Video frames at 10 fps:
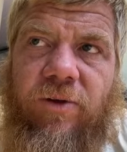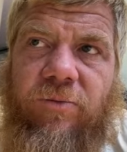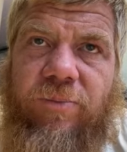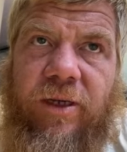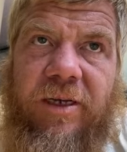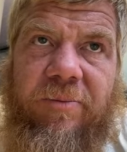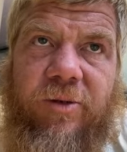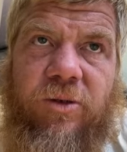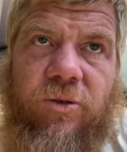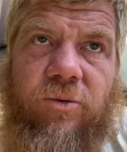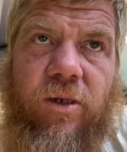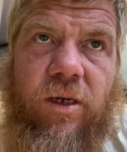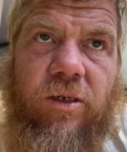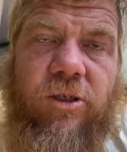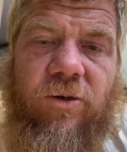of being able to
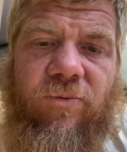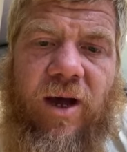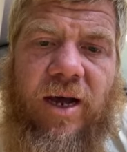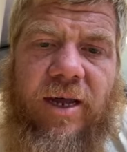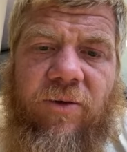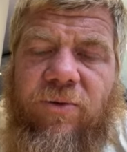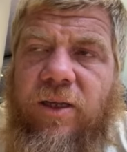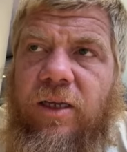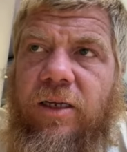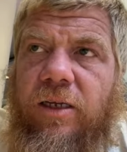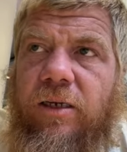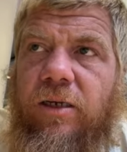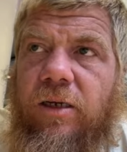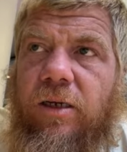survive in,